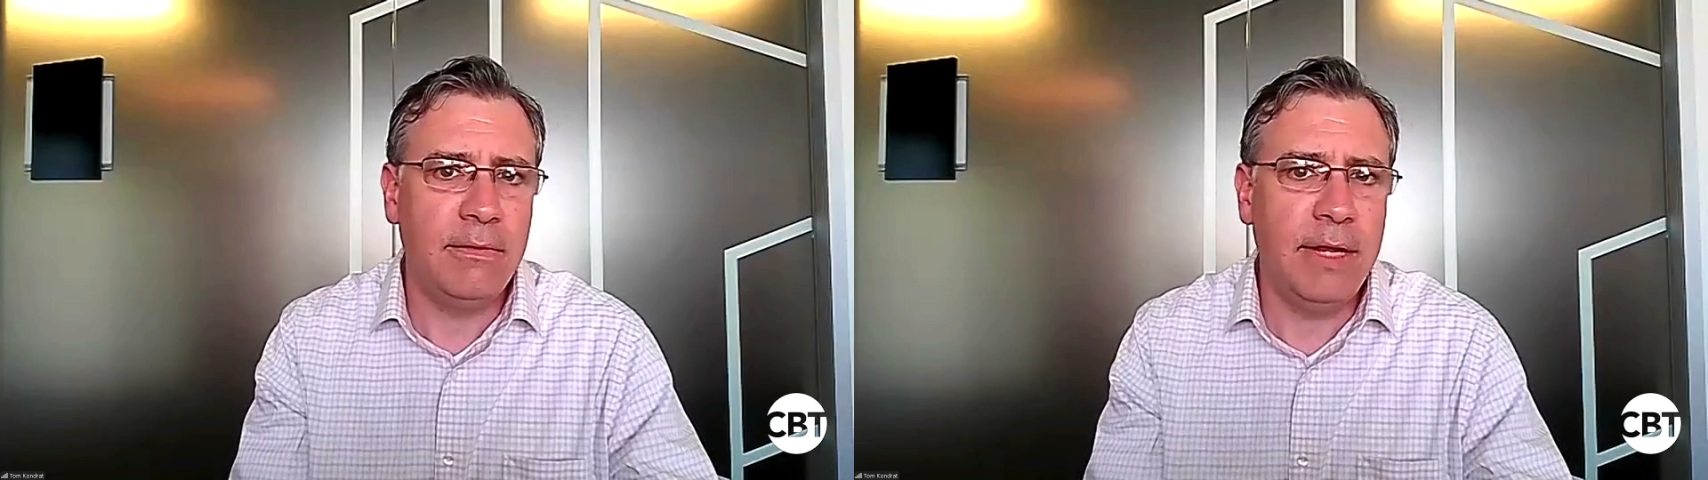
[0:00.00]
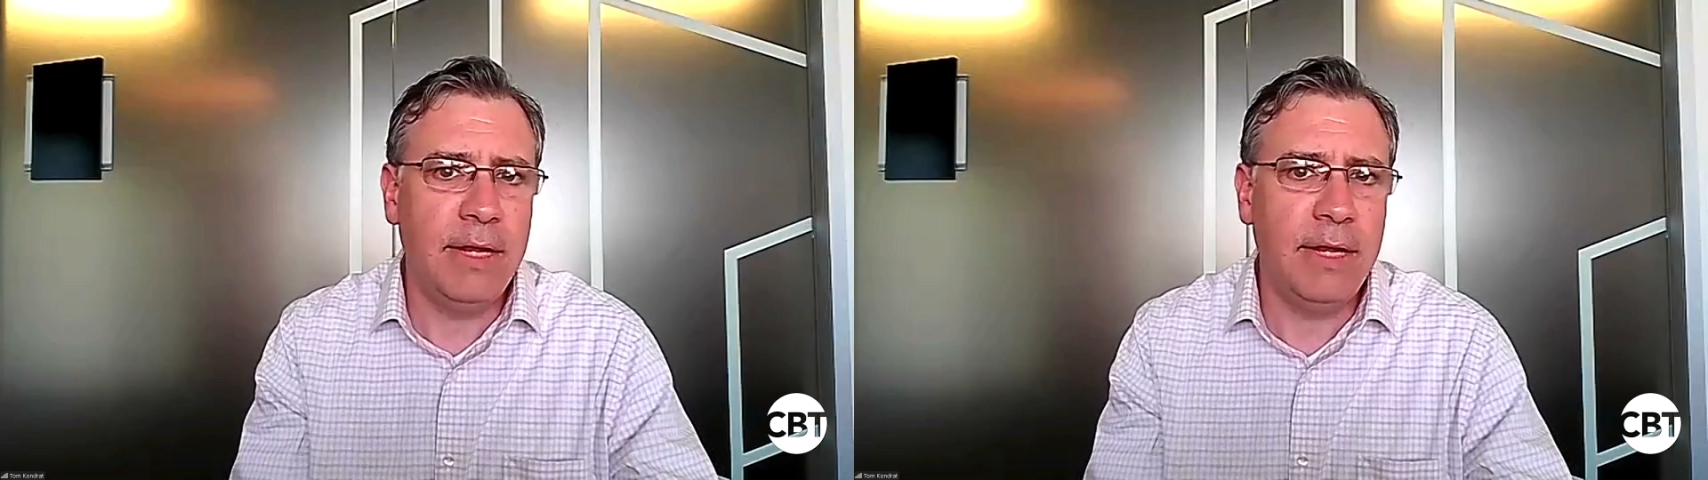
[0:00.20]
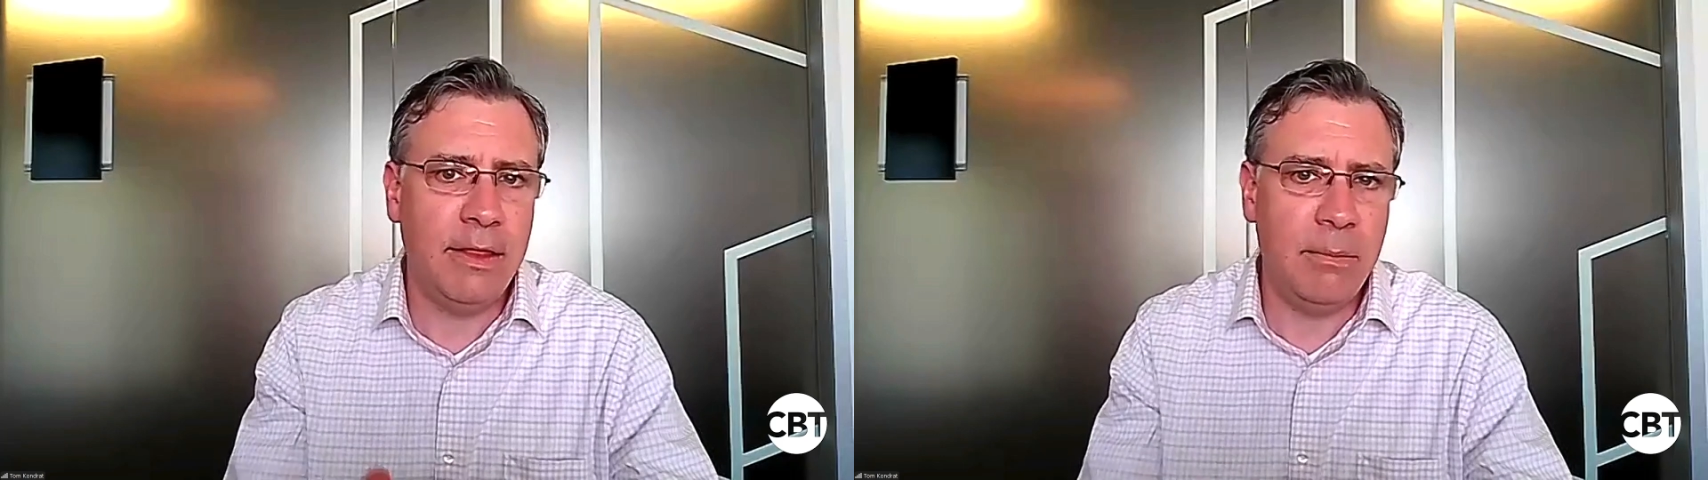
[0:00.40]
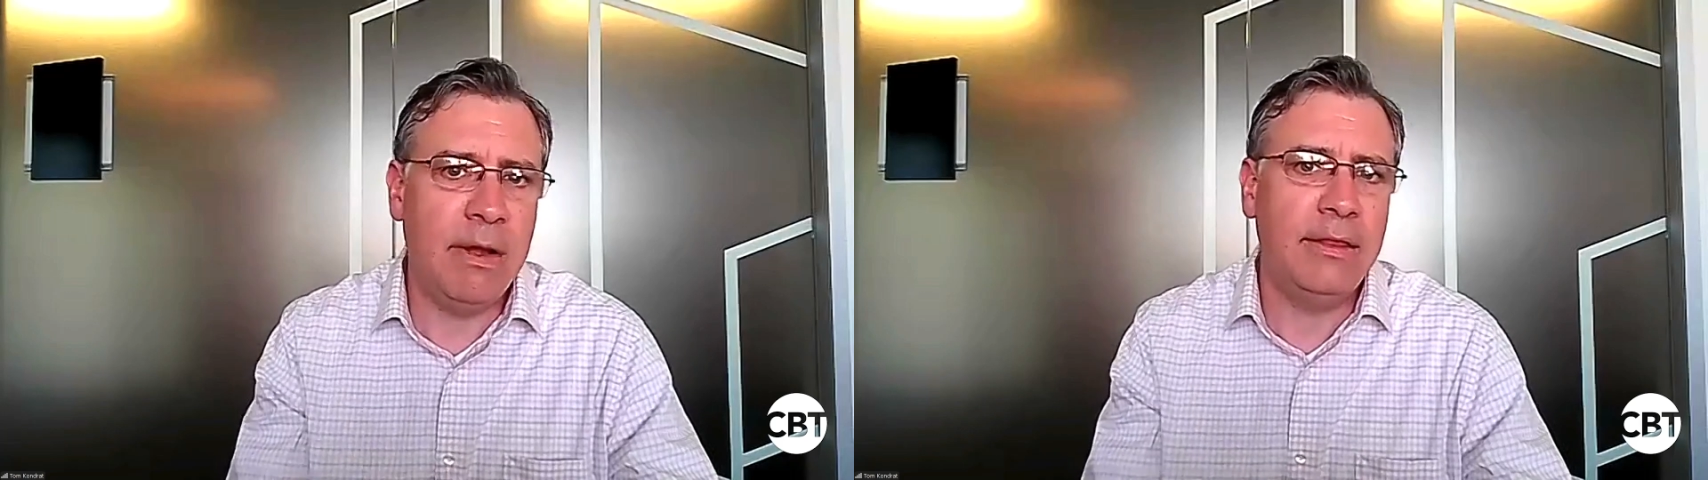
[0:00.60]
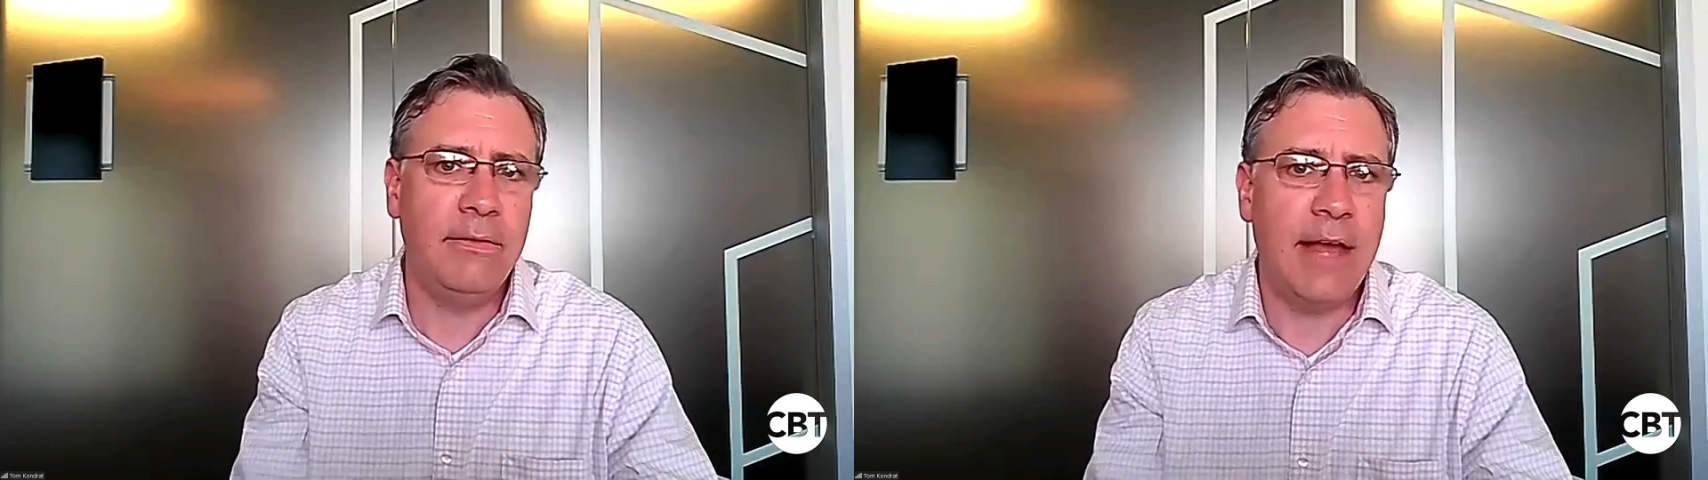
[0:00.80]
in the
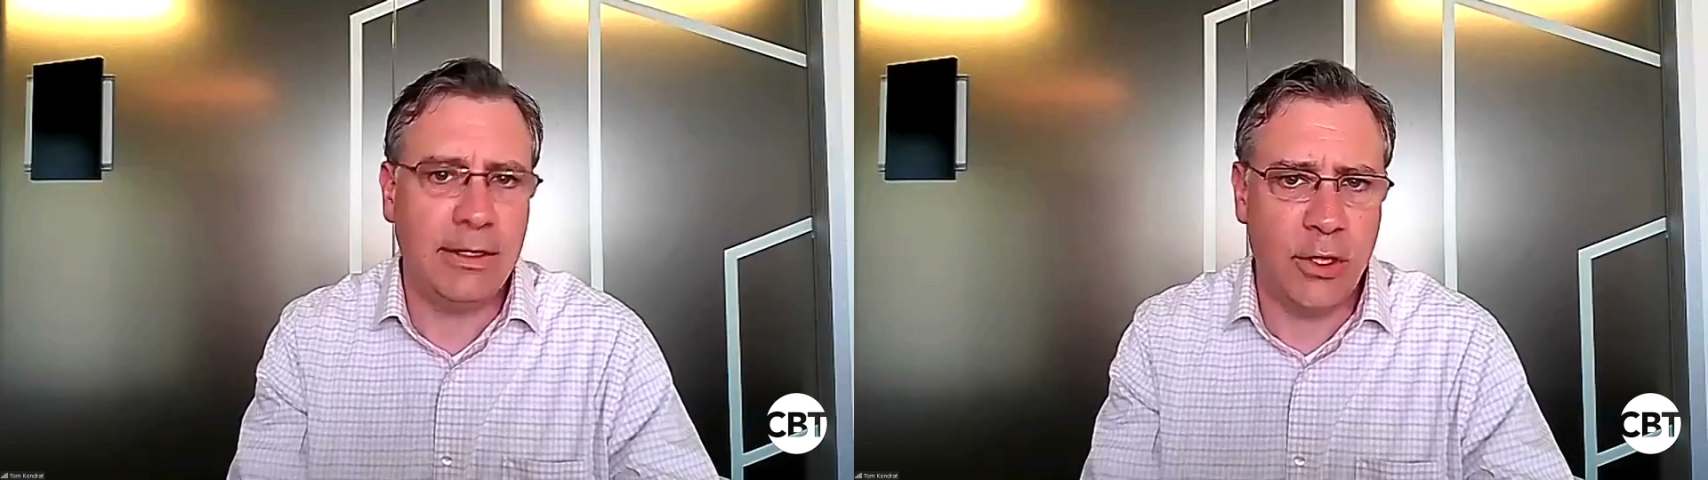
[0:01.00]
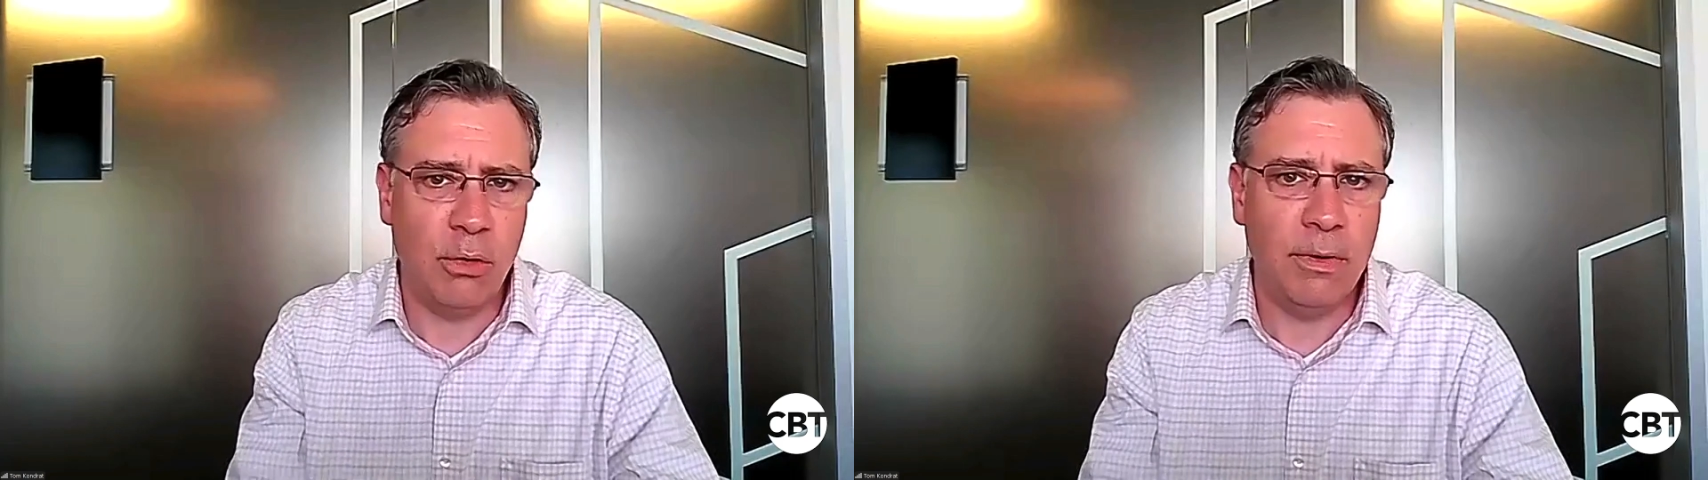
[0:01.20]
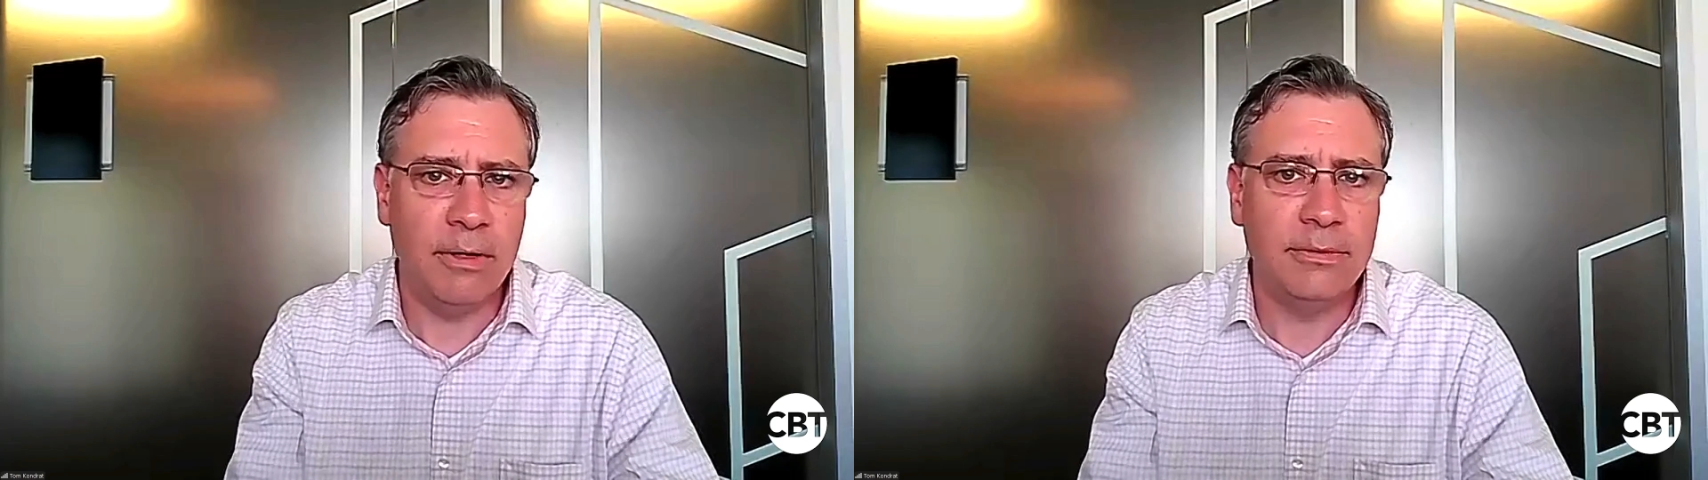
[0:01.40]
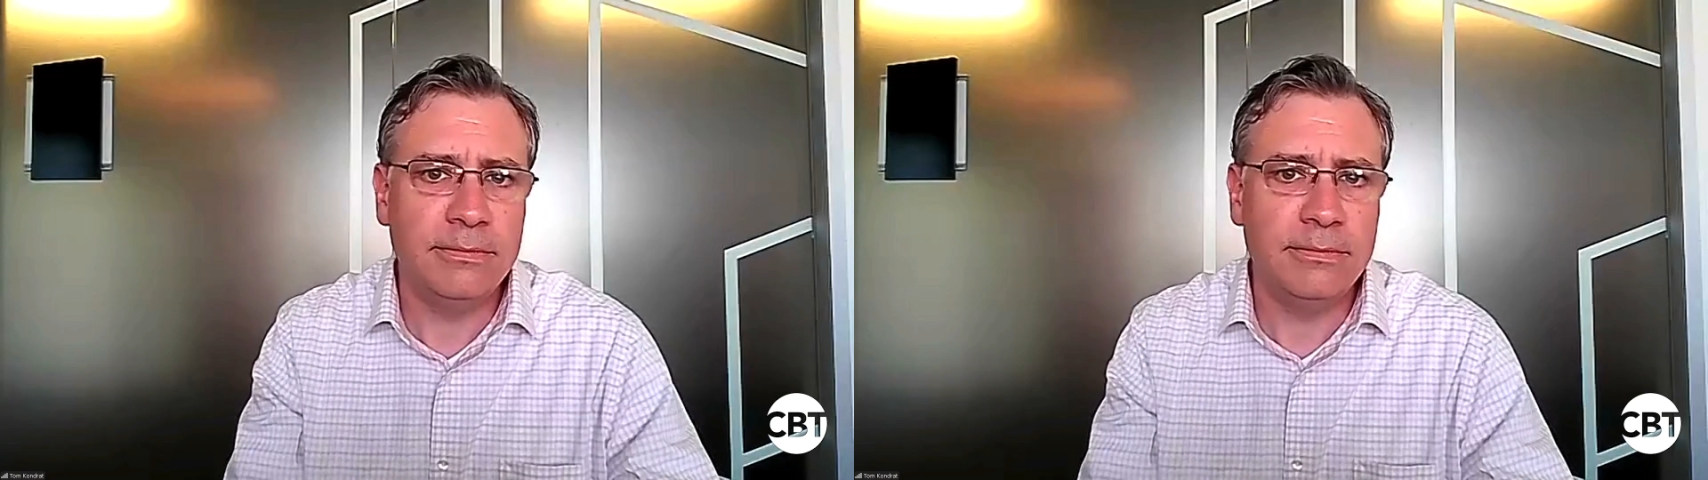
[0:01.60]
month of October.